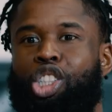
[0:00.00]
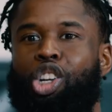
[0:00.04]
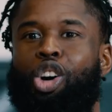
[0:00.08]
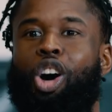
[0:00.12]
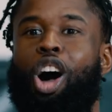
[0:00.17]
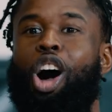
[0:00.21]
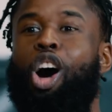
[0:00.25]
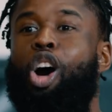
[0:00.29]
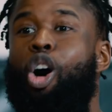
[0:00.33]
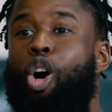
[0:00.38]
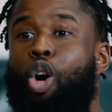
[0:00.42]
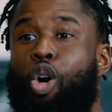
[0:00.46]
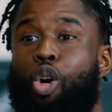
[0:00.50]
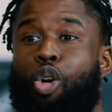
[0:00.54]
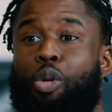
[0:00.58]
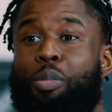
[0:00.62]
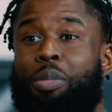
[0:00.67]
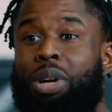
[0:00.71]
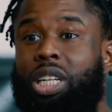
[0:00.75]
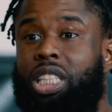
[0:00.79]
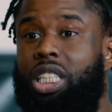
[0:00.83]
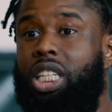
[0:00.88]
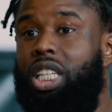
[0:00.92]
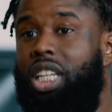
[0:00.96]
So our whole
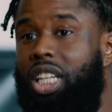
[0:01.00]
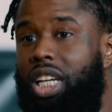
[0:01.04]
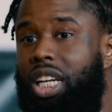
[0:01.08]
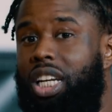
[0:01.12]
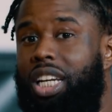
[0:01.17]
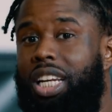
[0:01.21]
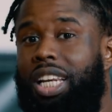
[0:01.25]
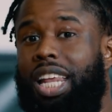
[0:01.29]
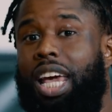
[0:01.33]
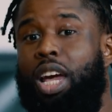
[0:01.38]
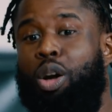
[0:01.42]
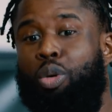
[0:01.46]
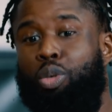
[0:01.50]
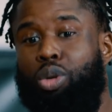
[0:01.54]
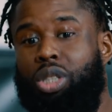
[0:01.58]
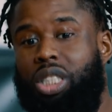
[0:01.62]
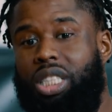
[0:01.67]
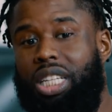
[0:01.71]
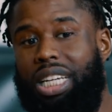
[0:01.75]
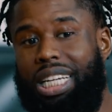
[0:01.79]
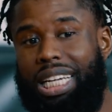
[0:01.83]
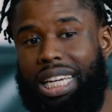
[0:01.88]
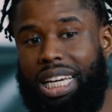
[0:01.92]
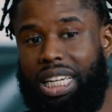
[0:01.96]
mission of the day was
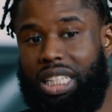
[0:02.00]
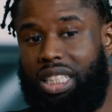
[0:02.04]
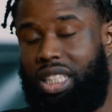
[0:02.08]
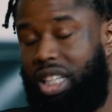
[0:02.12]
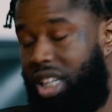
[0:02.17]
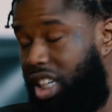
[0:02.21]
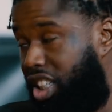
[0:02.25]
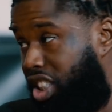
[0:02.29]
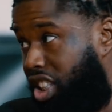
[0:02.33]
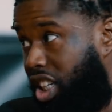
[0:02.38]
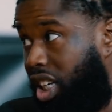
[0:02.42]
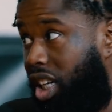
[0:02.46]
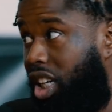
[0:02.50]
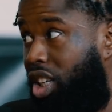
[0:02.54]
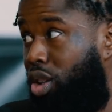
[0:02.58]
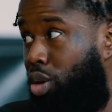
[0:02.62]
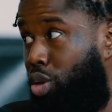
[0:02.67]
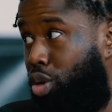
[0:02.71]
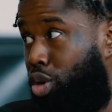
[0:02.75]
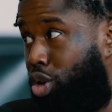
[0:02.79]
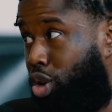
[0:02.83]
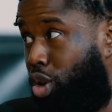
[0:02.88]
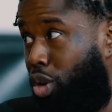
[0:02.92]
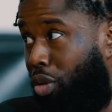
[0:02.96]
to get to the chicken
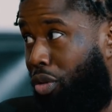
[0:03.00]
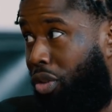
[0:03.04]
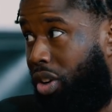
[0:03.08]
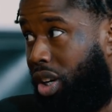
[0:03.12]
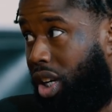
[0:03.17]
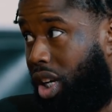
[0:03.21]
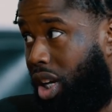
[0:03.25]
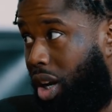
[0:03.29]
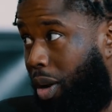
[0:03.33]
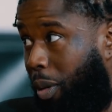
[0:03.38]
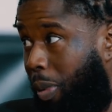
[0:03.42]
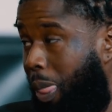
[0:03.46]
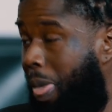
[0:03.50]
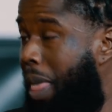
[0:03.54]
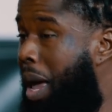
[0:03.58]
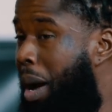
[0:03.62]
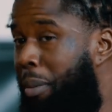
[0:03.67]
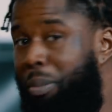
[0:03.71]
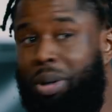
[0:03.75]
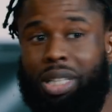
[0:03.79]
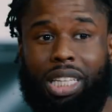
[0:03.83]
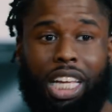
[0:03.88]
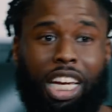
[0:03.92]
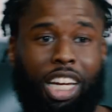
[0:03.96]
noodle soup video,
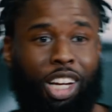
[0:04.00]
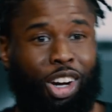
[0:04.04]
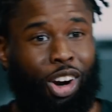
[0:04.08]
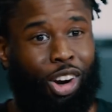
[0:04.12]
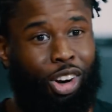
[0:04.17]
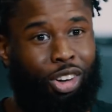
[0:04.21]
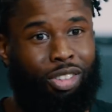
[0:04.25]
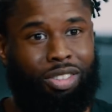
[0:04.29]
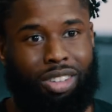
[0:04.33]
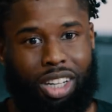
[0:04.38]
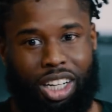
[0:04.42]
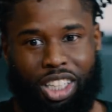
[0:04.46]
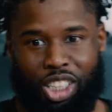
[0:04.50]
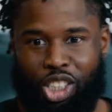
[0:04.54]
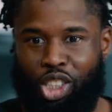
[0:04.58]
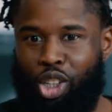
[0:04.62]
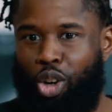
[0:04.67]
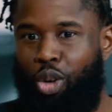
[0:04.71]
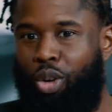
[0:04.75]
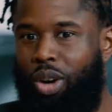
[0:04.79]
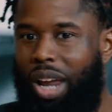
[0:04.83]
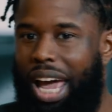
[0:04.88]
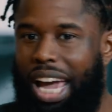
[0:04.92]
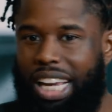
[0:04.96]
but they curved us.
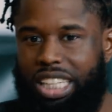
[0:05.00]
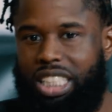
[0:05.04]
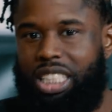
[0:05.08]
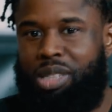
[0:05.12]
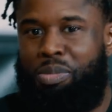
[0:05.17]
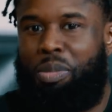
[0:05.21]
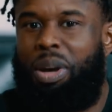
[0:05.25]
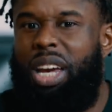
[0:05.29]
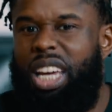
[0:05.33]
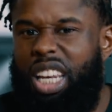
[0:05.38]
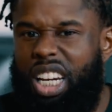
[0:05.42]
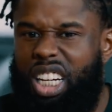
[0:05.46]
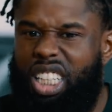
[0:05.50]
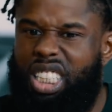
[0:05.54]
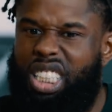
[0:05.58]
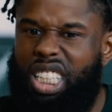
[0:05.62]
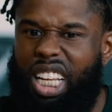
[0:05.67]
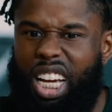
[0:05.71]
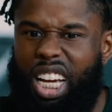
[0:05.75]
So that just made us